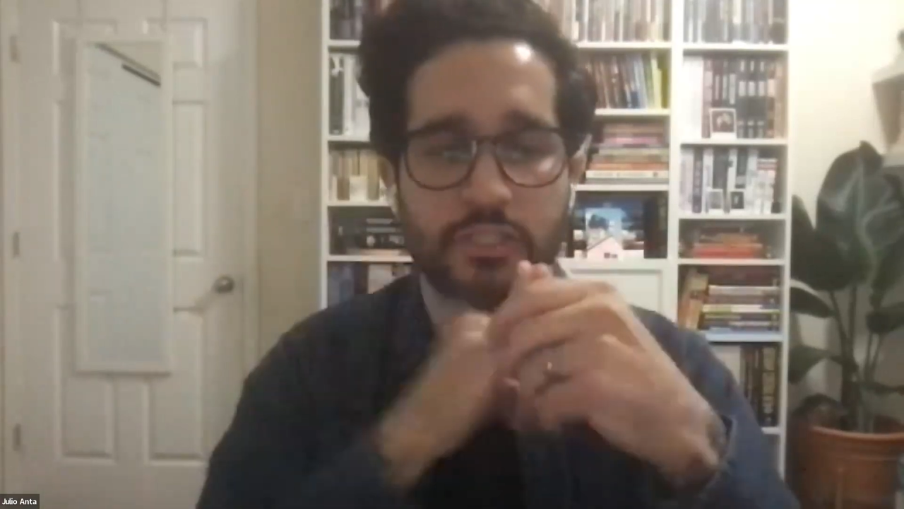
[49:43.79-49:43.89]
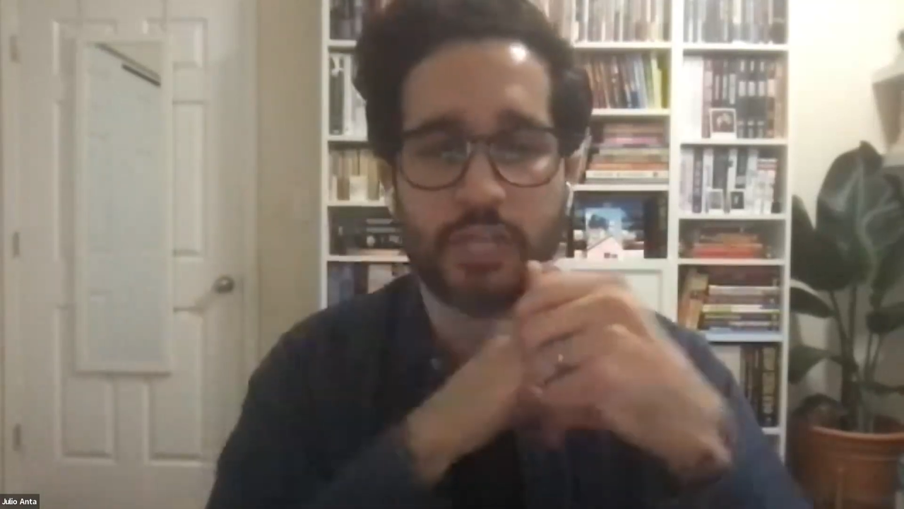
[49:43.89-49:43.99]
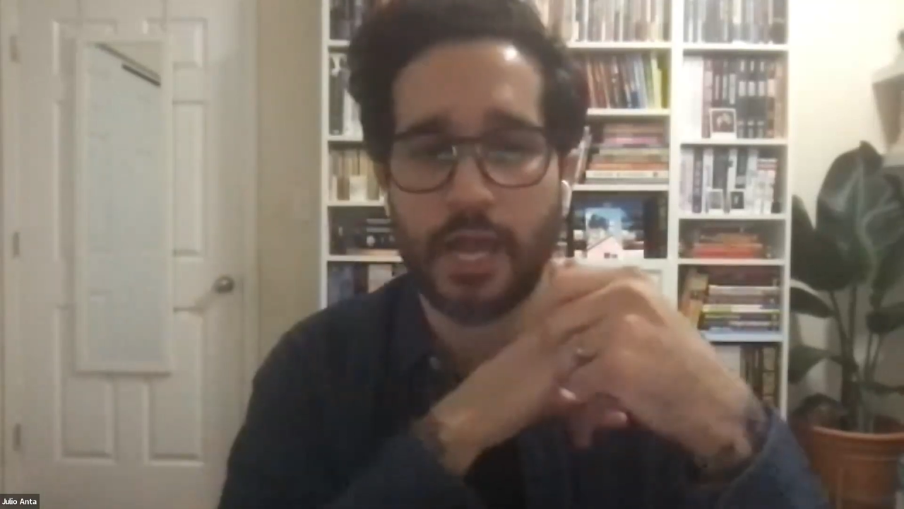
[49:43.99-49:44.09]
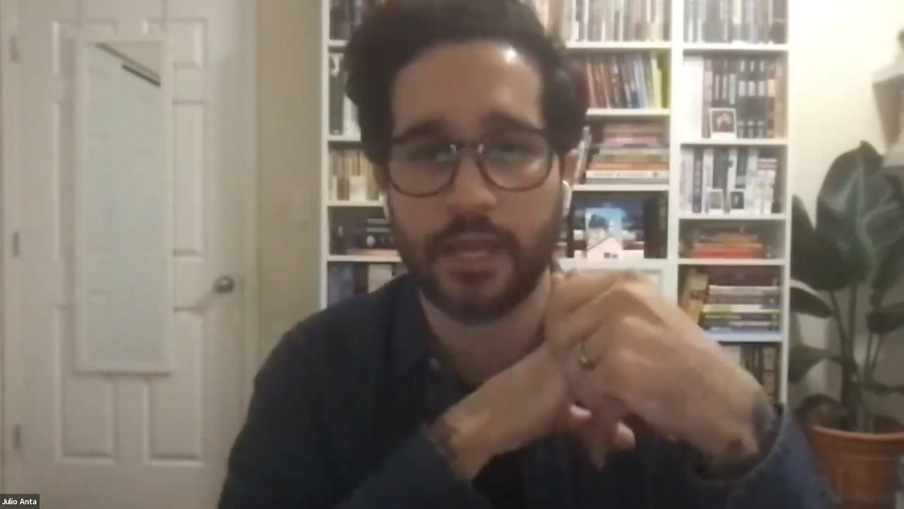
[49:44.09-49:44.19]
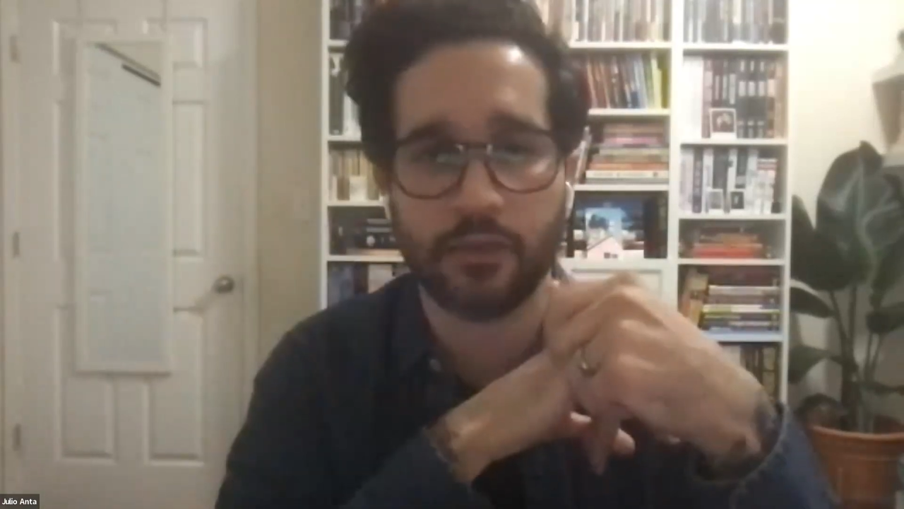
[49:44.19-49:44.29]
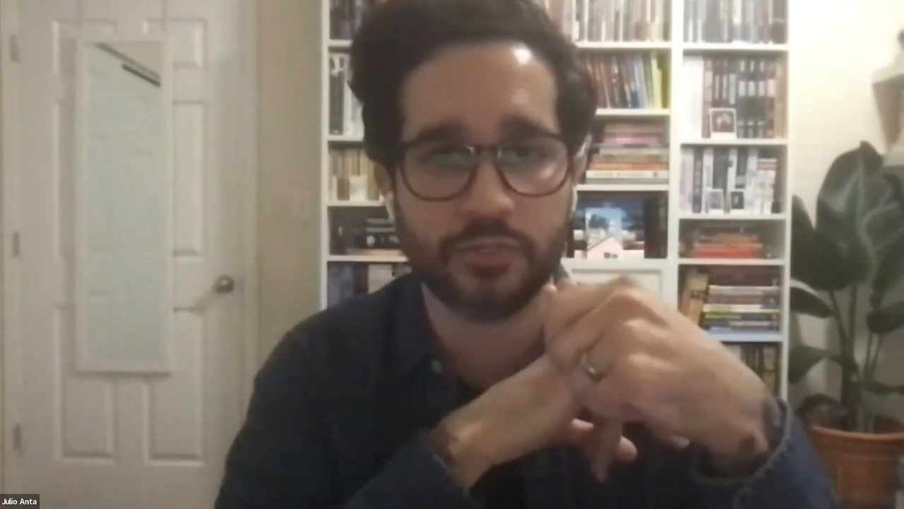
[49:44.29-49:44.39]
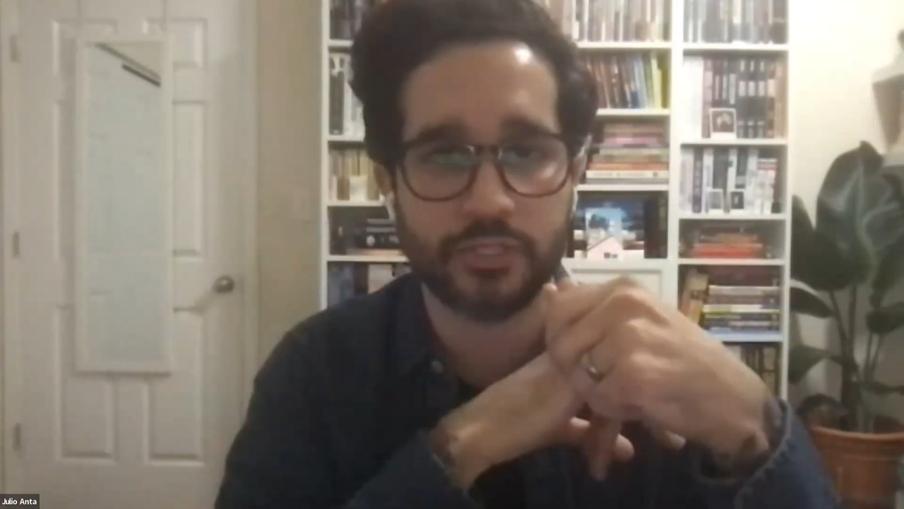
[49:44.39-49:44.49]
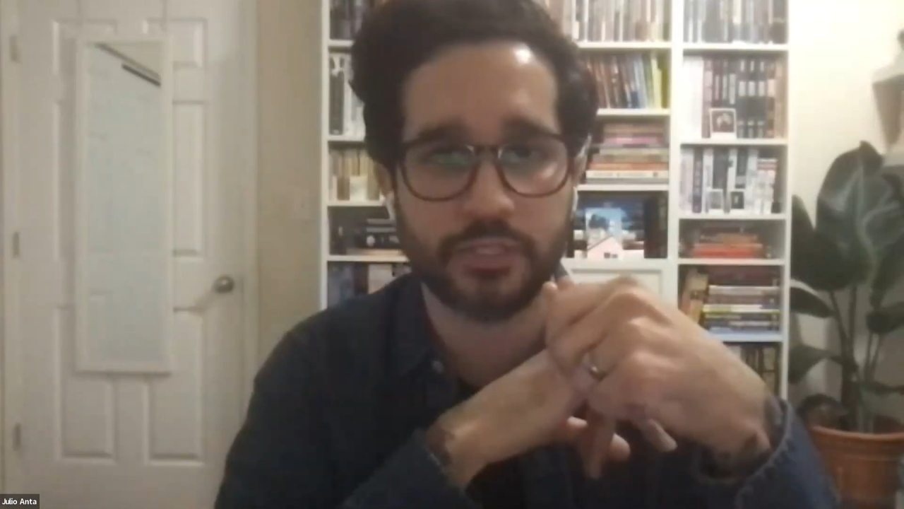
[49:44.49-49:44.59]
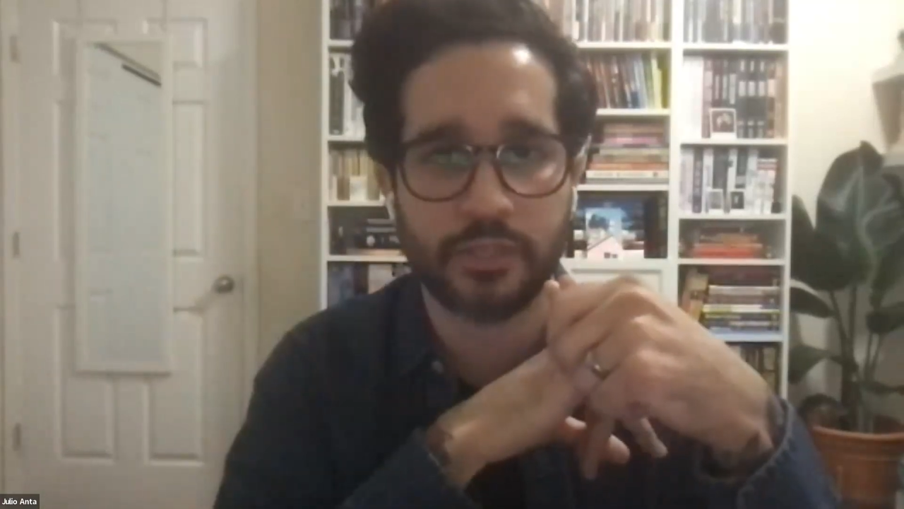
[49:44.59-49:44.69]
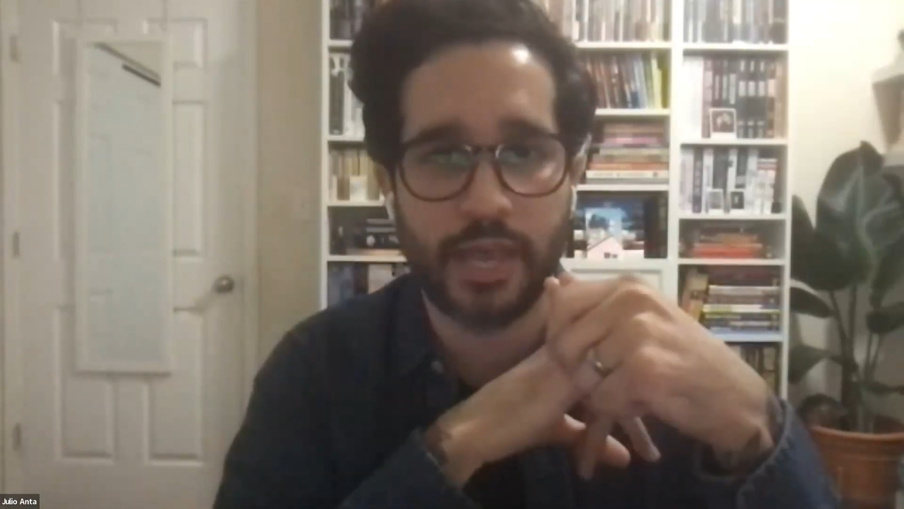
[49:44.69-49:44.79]

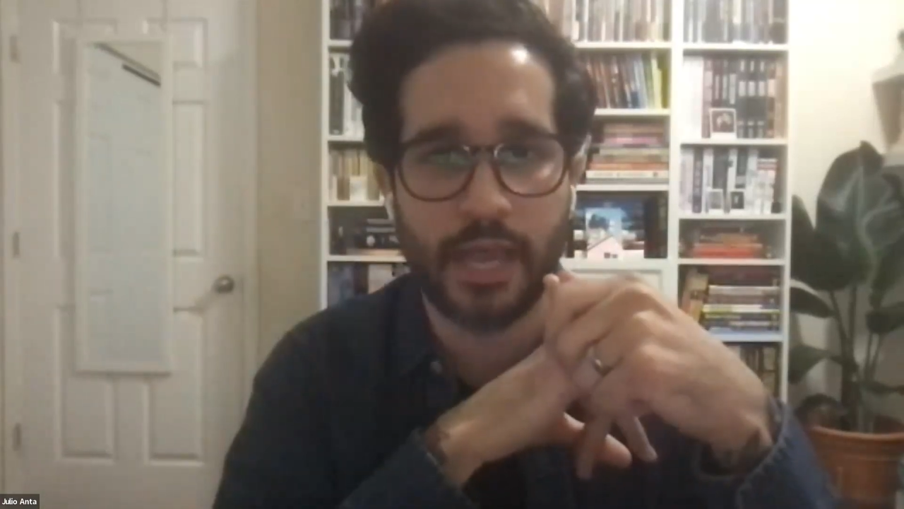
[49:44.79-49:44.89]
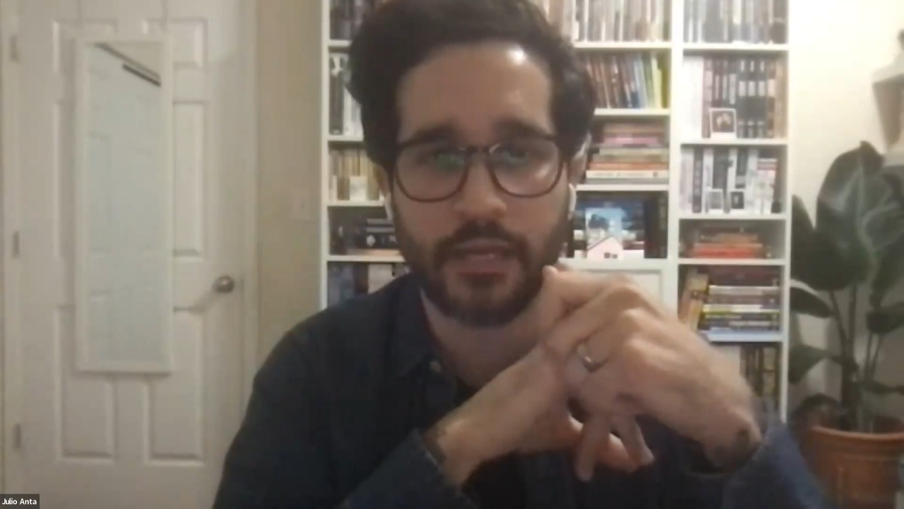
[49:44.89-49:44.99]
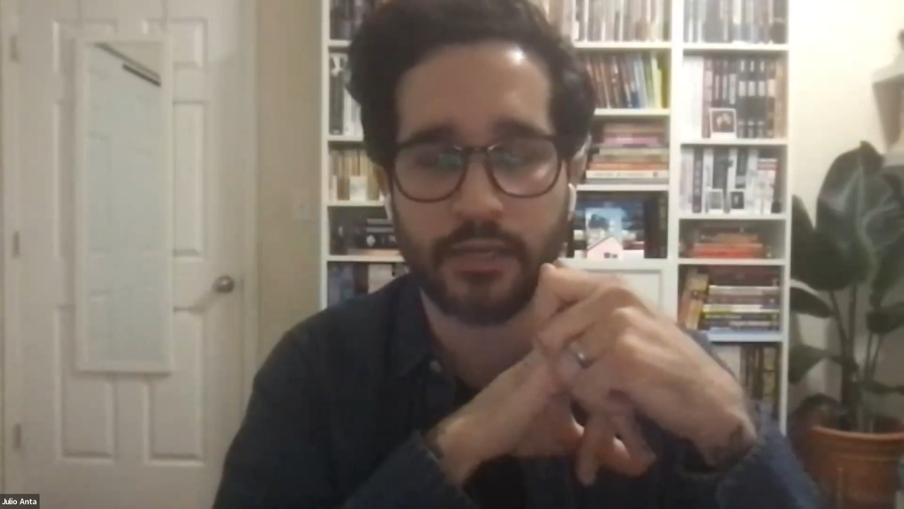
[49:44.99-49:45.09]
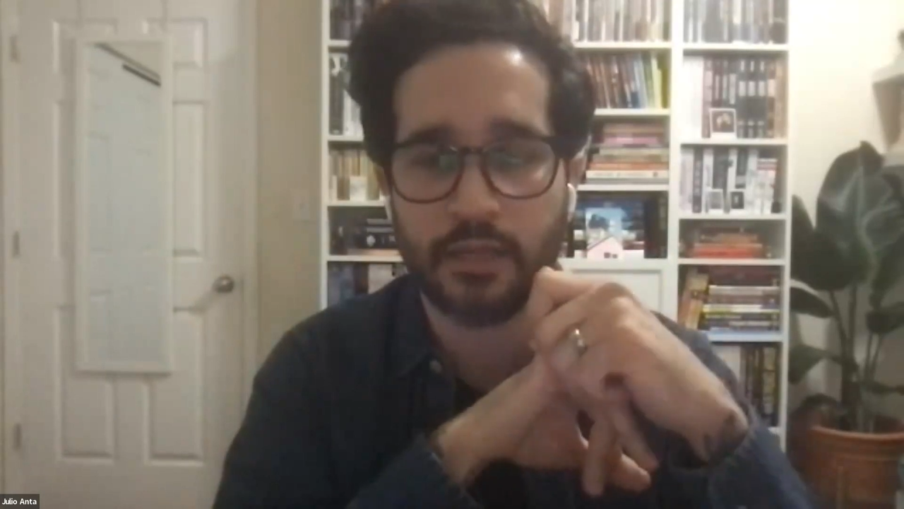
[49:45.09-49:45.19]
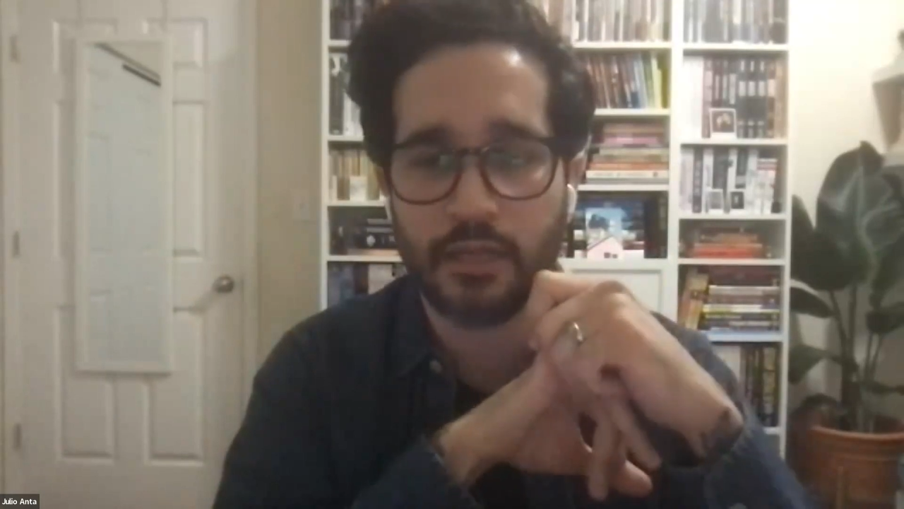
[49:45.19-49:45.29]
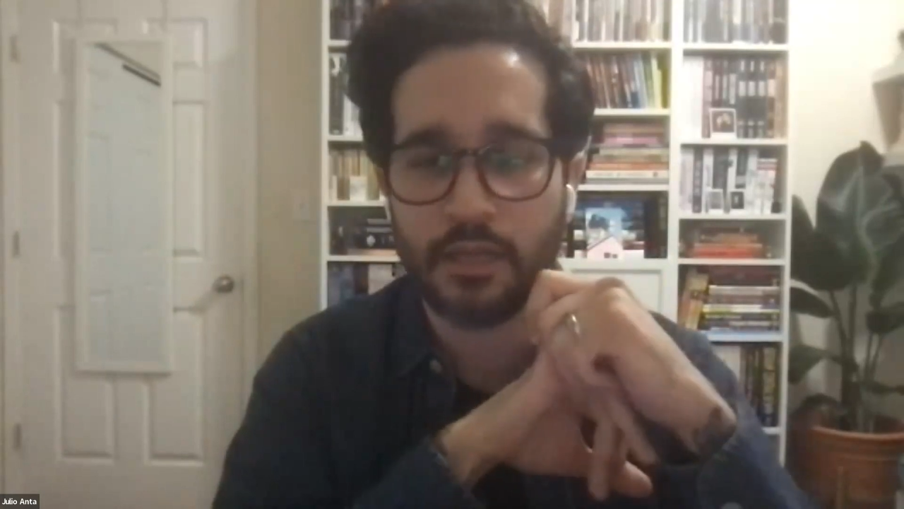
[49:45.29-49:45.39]
child that